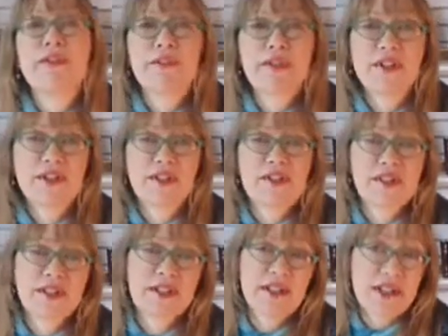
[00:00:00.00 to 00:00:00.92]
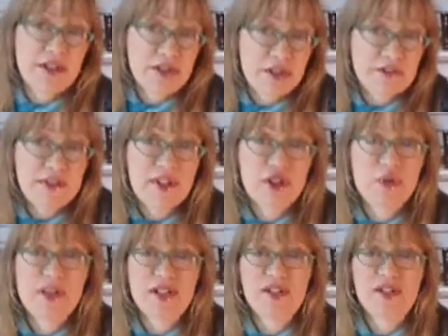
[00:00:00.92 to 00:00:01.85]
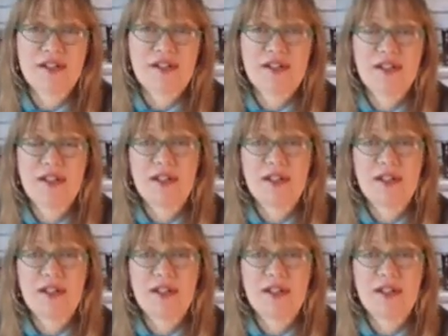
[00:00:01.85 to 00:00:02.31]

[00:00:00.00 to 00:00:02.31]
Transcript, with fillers: field's energy fluctuations,